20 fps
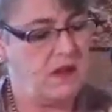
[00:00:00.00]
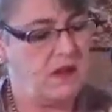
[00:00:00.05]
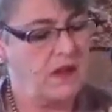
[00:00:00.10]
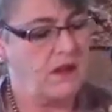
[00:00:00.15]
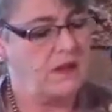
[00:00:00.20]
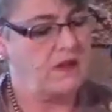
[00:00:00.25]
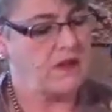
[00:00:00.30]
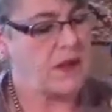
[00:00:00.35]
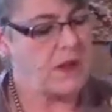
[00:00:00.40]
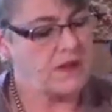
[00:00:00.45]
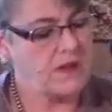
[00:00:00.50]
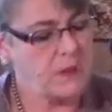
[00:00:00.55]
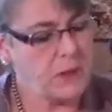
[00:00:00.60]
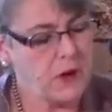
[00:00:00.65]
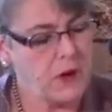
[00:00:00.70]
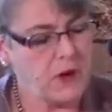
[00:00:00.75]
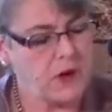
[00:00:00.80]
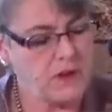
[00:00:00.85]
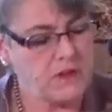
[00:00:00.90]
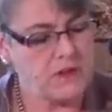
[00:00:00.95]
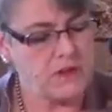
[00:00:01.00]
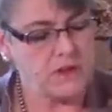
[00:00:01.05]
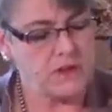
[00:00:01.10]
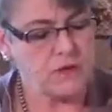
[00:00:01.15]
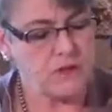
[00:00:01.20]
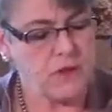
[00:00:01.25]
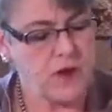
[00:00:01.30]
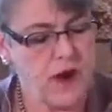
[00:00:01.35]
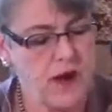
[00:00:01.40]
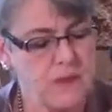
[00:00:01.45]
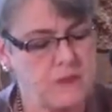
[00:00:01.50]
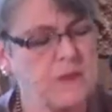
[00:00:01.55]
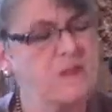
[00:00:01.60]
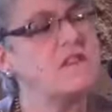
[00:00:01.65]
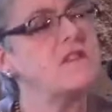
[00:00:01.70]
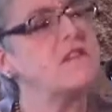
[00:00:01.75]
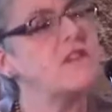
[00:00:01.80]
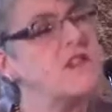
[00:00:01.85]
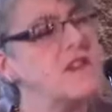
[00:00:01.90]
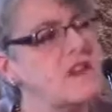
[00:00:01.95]
Strasberg
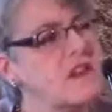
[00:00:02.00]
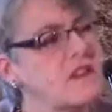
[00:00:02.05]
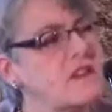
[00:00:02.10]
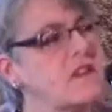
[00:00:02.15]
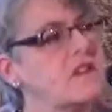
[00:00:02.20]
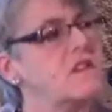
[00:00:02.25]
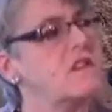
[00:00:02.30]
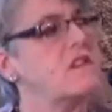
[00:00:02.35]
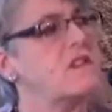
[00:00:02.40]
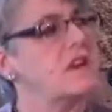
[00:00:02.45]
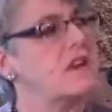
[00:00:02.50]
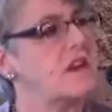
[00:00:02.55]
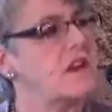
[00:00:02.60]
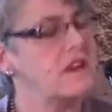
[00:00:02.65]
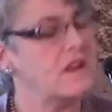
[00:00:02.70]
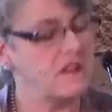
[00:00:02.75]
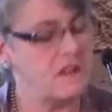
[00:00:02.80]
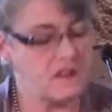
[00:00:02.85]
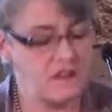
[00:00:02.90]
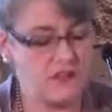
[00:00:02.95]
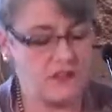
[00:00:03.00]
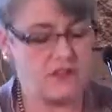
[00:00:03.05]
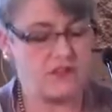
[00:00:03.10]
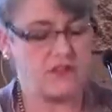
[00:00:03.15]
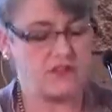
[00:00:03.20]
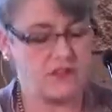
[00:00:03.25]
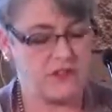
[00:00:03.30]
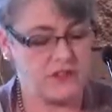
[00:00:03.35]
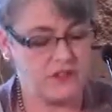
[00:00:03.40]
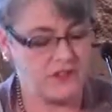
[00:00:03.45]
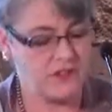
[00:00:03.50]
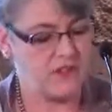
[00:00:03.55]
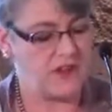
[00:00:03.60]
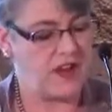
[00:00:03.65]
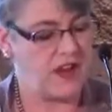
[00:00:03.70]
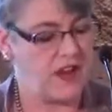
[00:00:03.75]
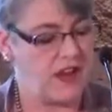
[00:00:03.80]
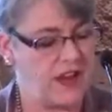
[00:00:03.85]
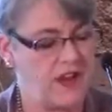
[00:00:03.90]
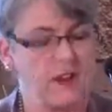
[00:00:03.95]
describes this essential
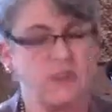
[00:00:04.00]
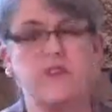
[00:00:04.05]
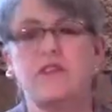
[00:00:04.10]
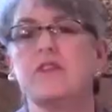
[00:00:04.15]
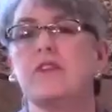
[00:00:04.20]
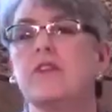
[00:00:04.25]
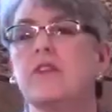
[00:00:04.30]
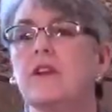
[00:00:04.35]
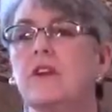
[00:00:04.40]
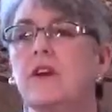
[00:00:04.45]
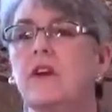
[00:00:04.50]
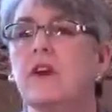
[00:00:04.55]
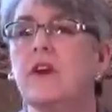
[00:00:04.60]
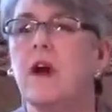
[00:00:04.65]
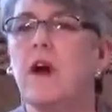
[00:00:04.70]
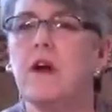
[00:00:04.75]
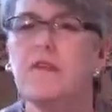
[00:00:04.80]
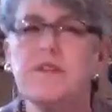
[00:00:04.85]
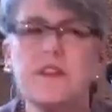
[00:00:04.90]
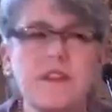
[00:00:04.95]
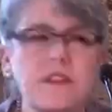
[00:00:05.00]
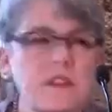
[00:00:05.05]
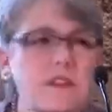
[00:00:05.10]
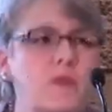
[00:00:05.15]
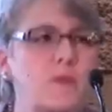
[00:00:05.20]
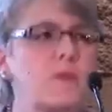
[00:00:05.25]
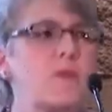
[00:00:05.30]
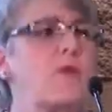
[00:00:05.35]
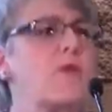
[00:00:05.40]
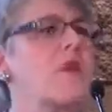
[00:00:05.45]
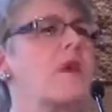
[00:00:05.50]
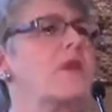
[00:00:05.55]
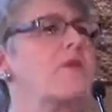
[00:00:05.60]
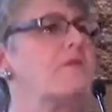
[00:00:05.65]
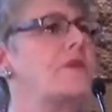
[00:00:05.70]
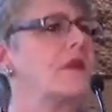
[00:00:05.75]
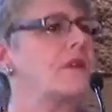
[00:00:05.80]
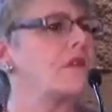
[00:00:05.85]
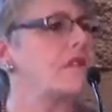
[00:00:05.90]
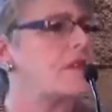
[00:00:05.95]
stage of
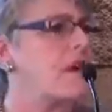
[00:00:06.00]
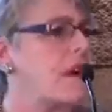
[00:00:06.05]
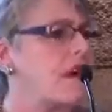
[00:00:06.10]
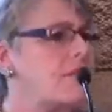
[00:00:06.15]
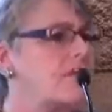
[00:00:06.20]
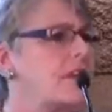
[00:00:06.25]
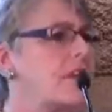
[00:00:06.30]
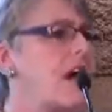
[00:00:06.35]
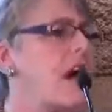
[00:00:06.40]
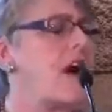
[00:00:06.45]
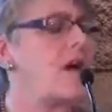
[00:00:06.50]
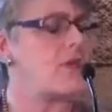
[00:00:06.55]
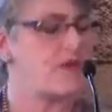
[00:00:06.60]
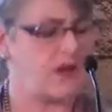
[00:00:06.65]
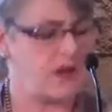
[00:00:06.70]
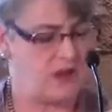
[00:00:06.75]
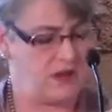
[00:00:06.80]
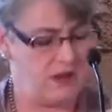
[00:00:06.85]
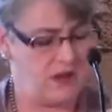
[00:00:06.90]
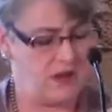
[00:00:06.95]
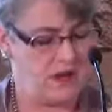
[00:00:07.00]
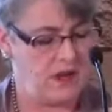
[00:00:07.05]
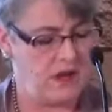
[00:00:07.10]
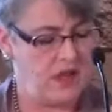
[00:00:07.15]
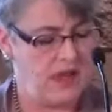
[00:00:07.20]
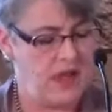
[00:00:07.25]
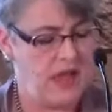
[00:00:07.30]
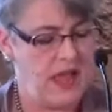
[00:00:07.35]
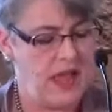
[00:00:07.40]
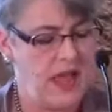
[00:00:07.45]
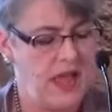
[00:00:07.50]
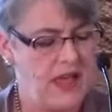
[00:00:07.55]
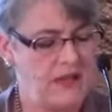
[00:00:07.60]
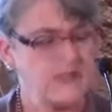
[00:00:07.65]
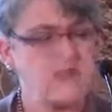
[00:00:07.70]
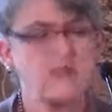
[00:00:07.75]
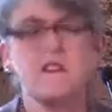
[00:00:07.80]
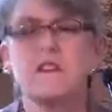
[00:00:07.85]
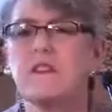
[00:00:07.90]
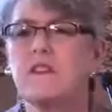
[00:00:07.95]
disappointment, of doubting,
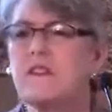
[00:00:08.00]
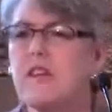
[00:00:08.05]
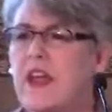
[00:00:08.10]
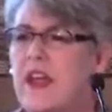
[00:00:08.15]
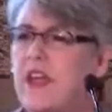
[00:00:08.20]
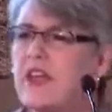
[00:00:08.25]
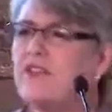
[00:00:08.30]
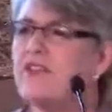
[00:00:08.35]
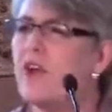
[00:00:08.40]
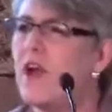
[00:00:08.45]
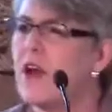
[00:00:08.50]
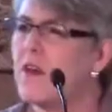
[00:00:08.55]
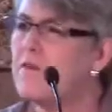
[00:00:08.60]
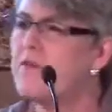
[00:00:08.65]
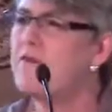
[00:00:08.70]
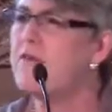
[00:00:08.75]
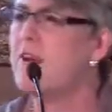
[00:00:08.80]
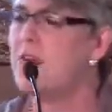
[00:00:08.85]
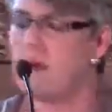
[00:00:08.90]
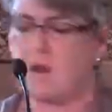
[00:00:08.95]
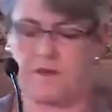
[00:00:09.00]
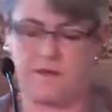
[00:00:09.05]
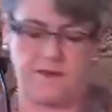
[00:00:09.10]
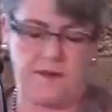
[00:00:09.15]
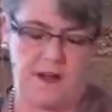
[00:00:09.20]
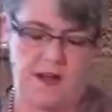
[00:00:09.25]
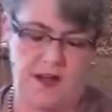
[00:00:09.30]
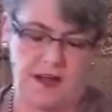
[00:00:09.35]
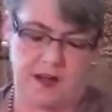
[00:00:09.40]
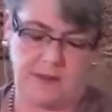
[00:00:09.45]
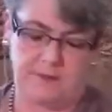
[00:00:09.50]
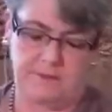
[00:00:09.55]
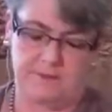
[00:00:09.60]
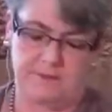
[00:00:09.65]
as the stage of verifying.